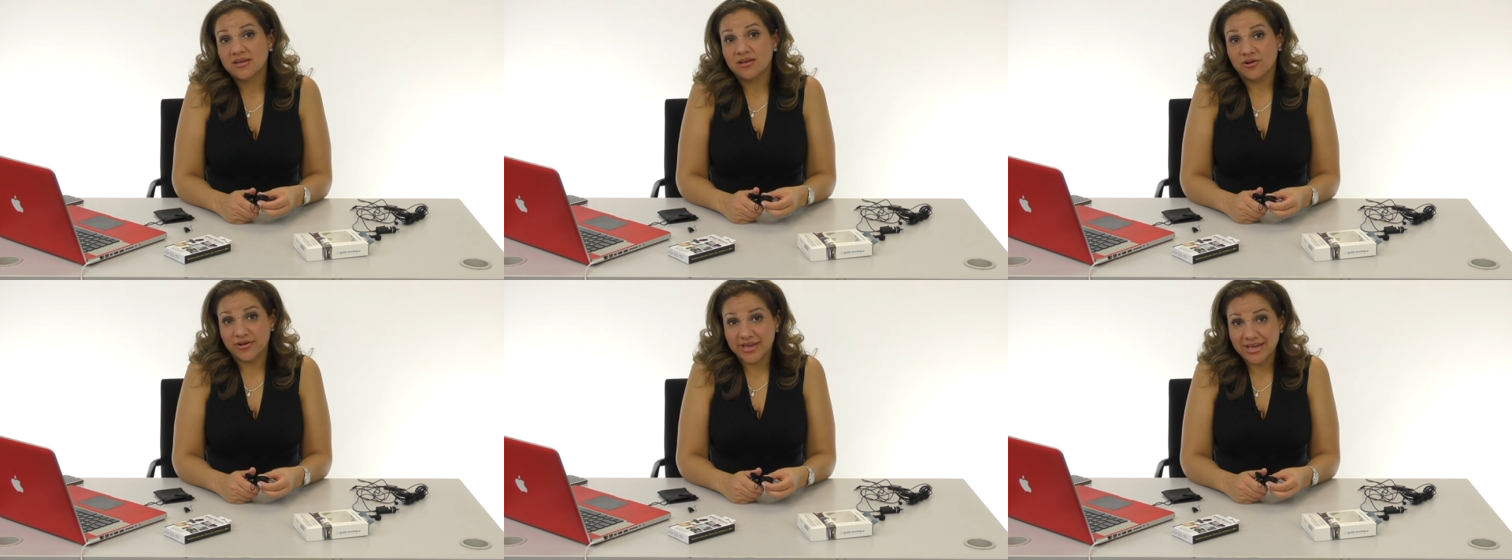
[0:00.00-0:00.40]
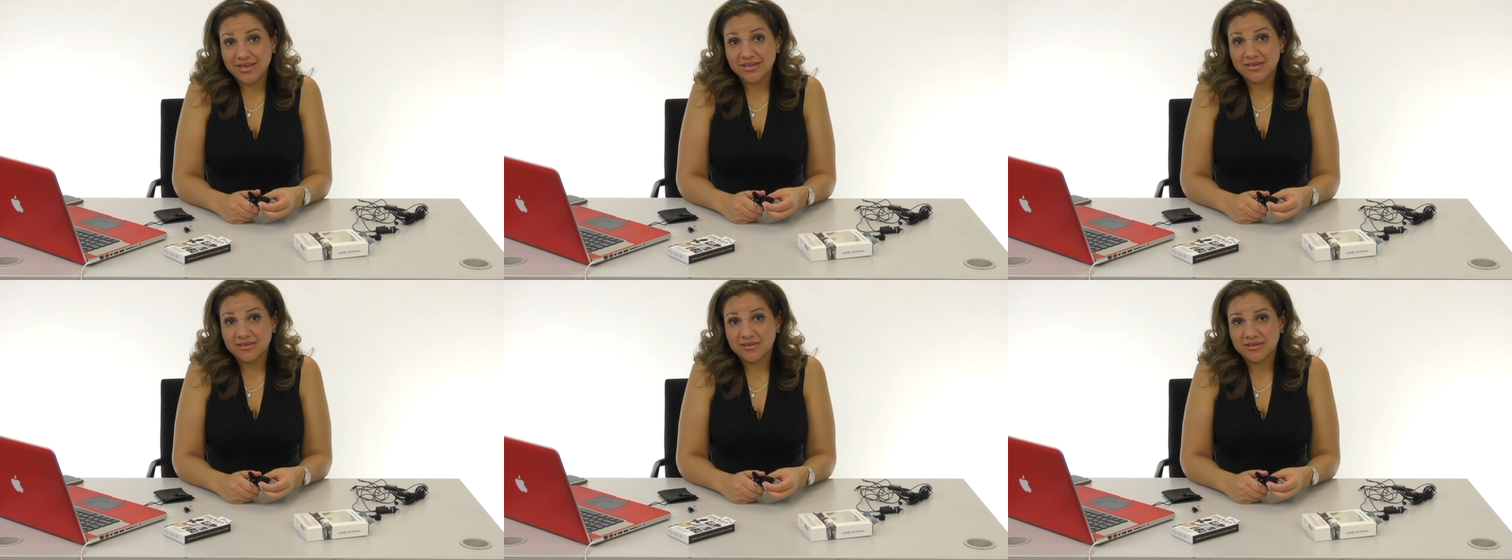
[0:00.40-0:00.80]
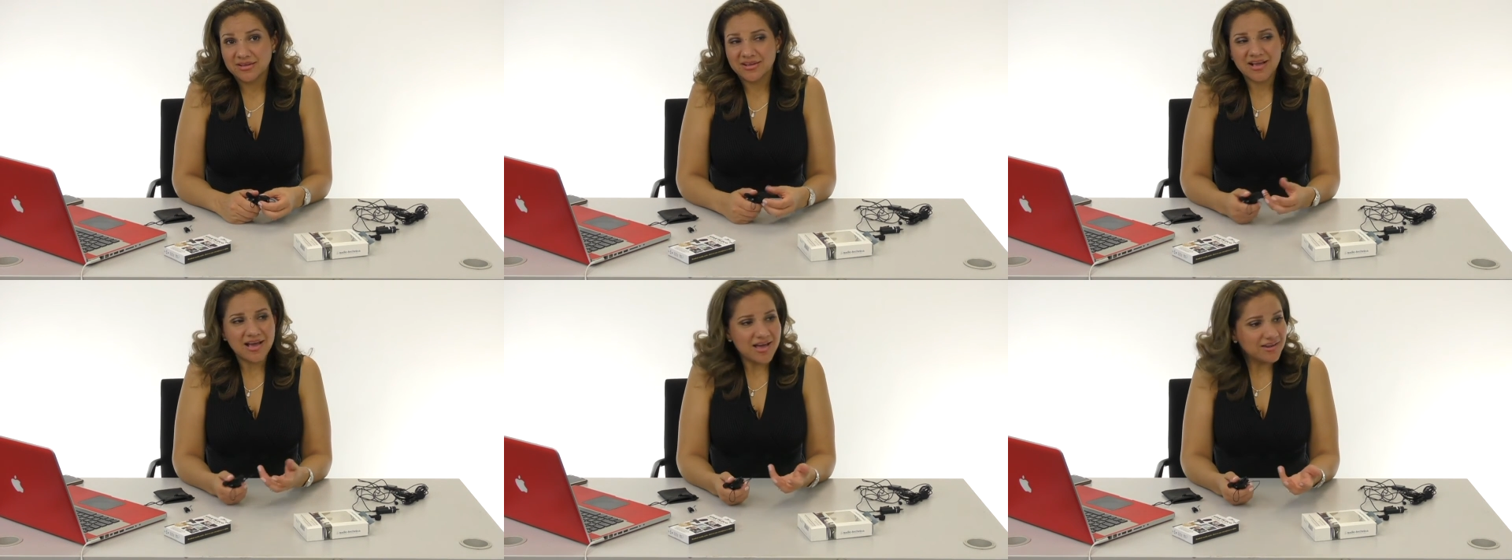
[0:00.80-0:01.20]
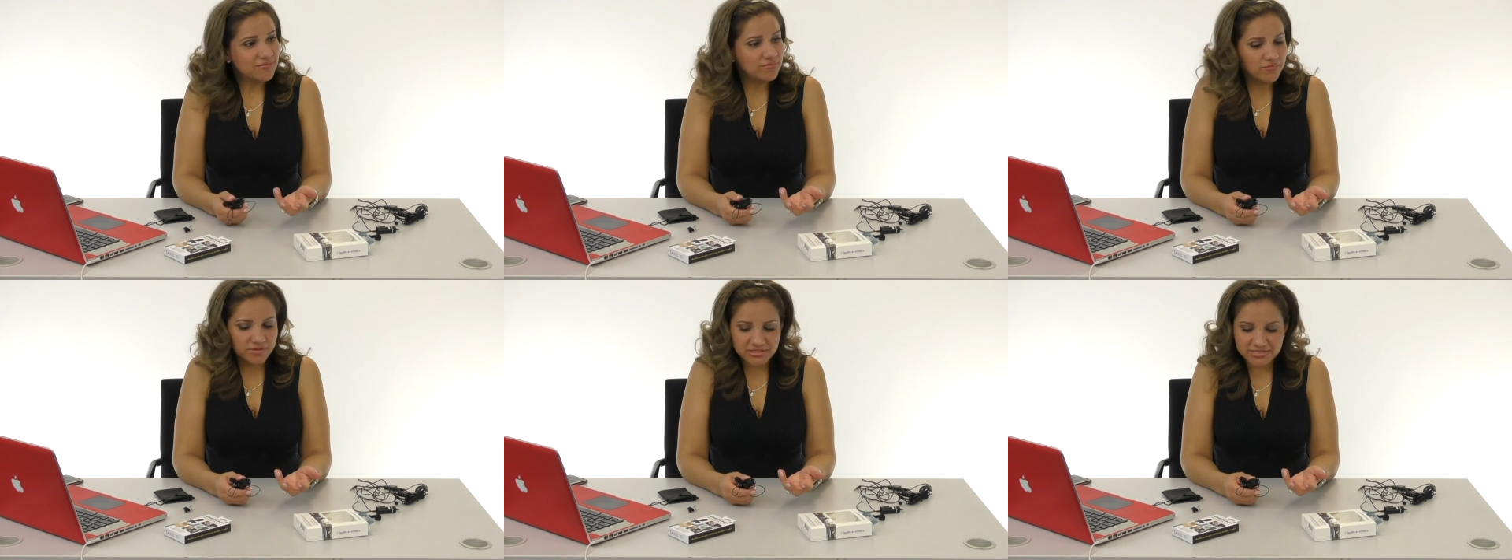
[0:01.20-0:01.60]
Okay?
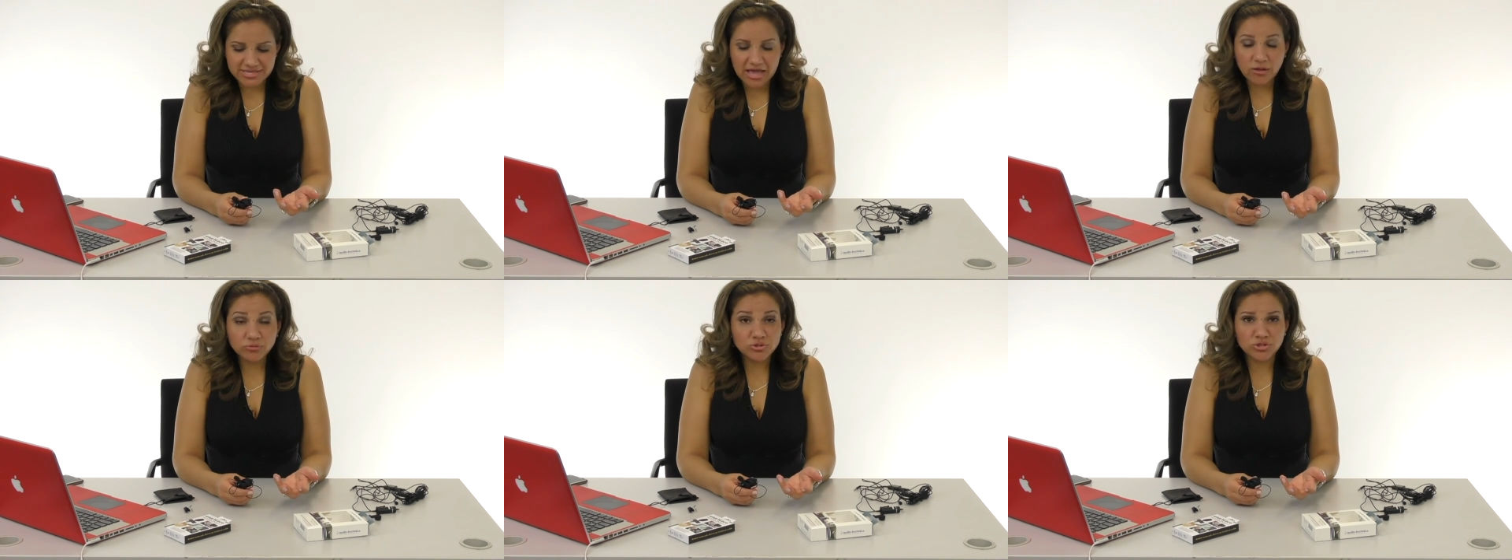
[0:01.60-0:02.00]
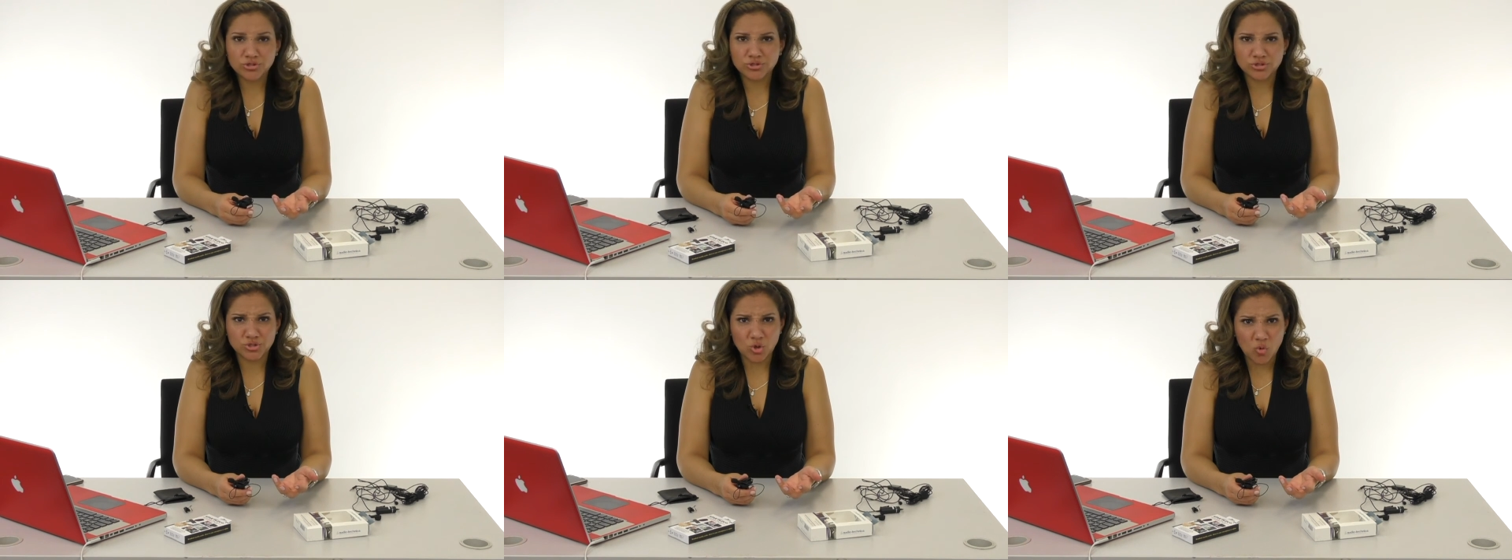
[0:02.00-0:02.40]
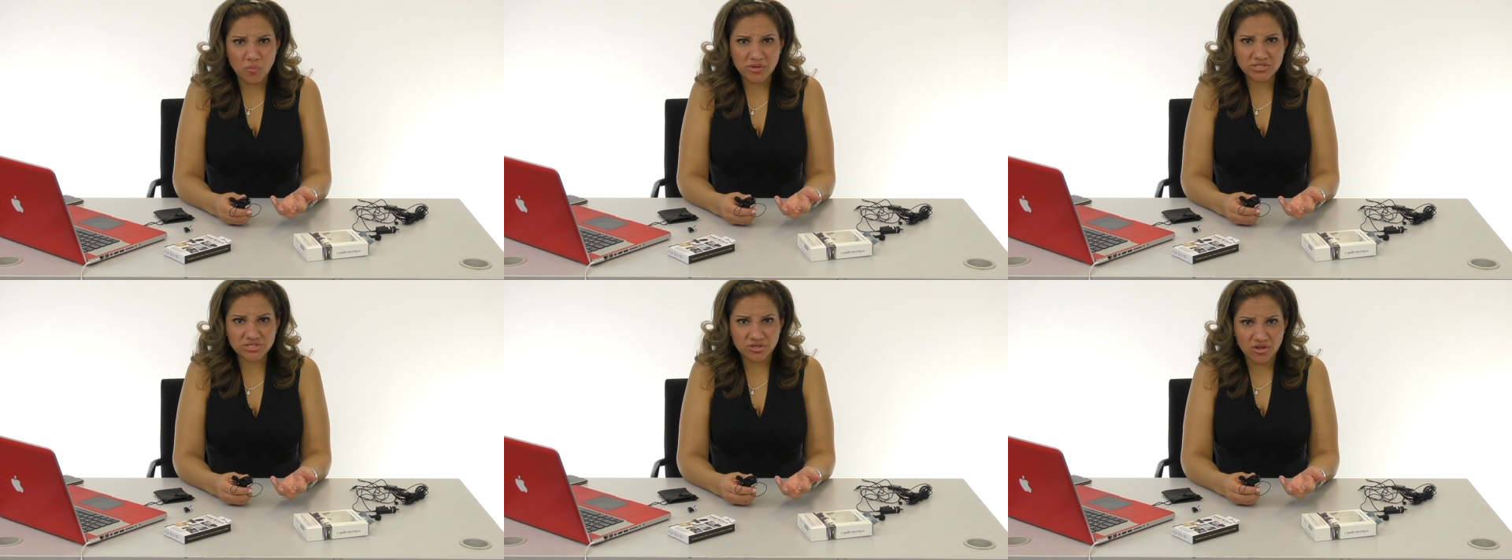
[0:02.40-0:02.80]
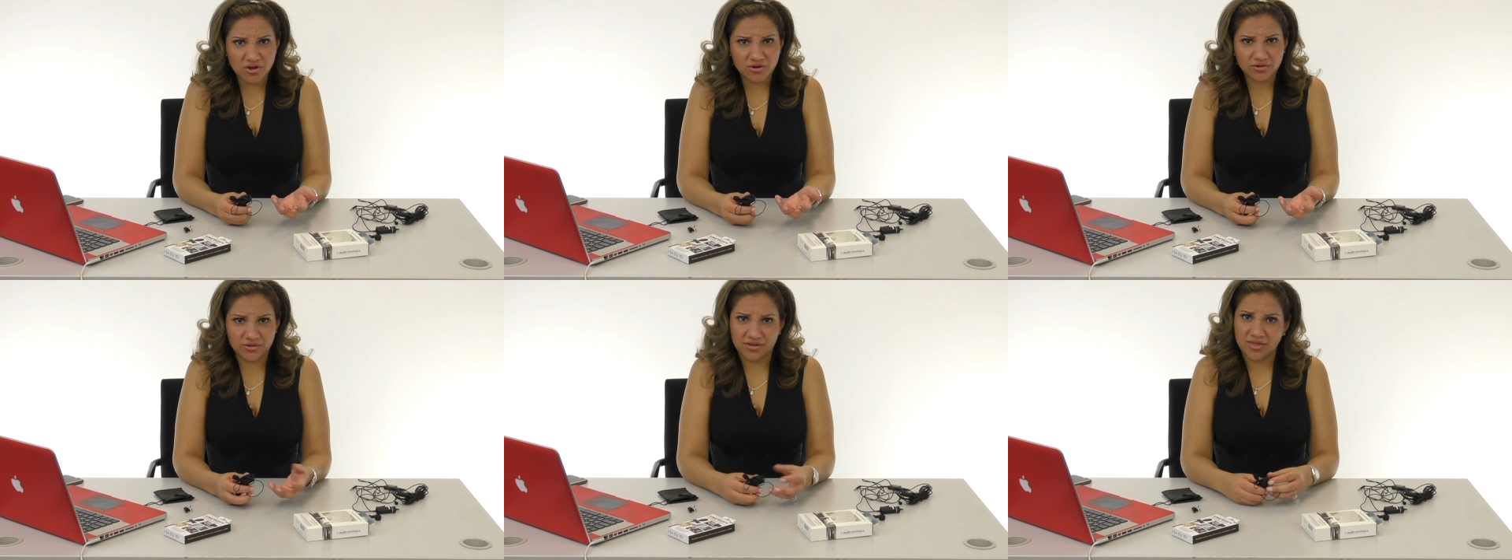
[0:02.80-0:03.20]
God, the sound took so much
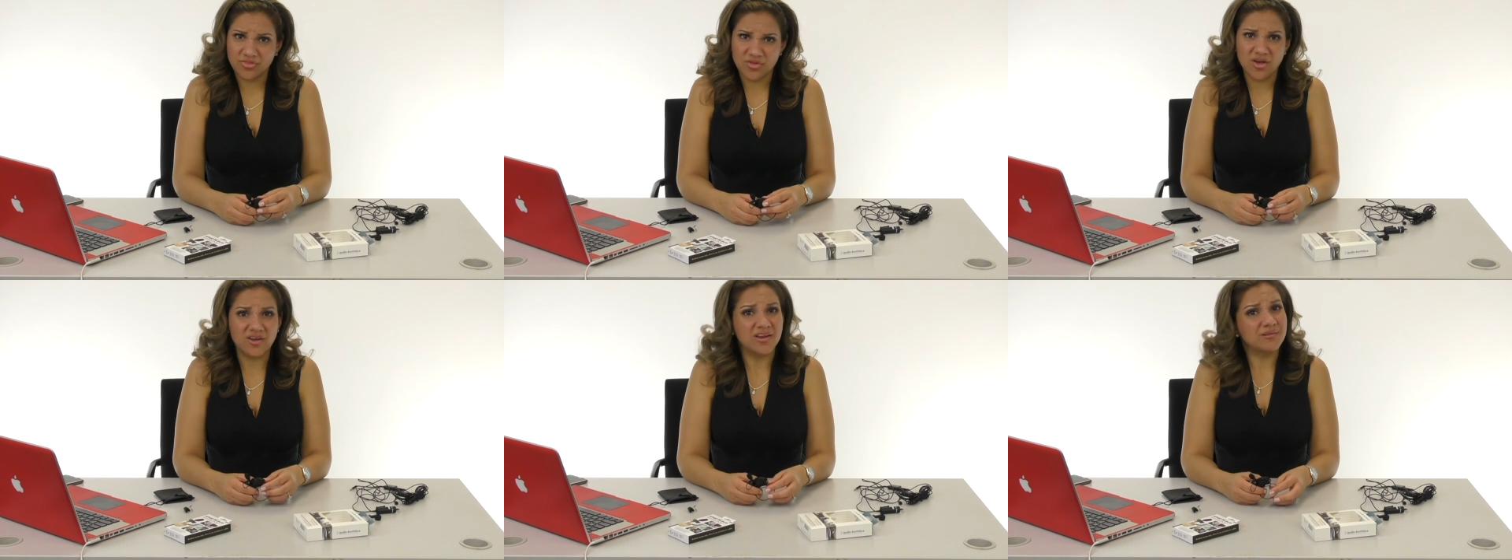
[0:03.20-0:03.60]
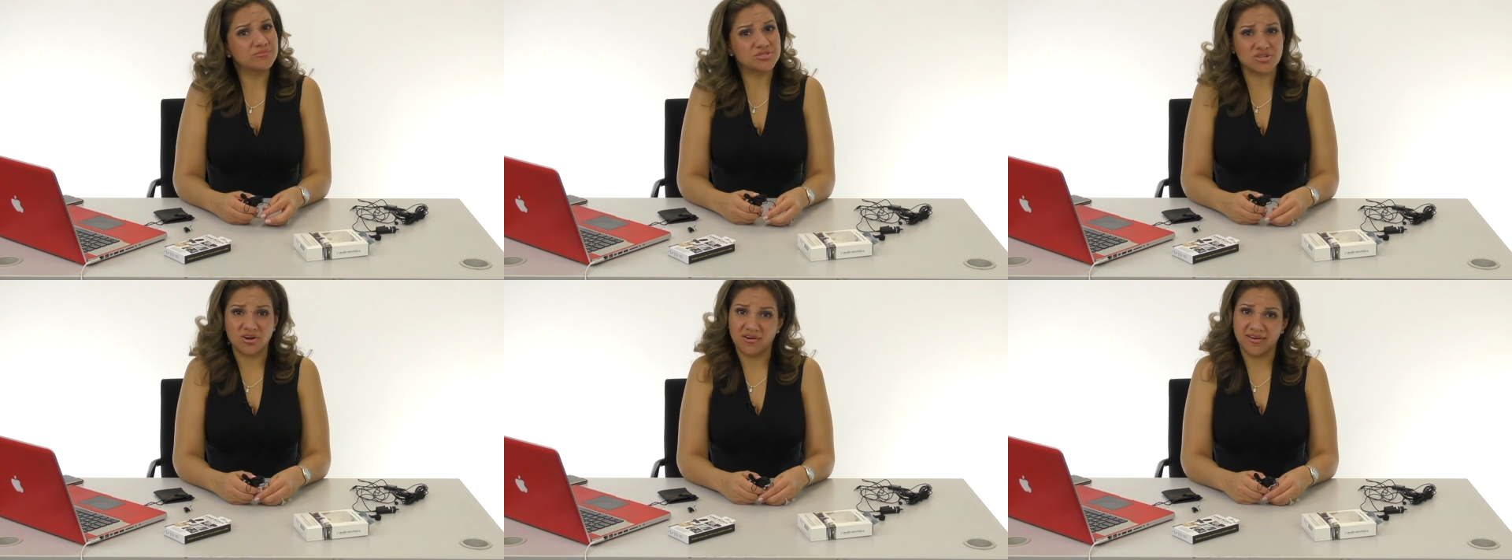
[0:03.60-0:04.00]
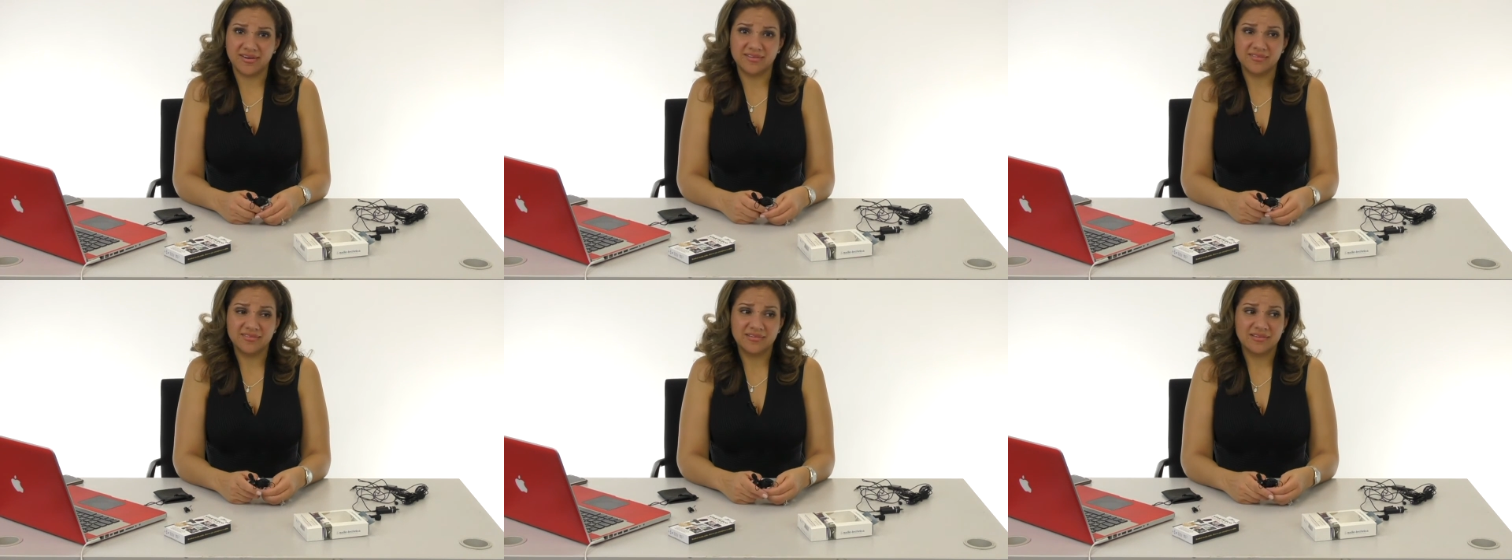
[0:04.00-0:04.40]
longer than I thought. I'm sorry.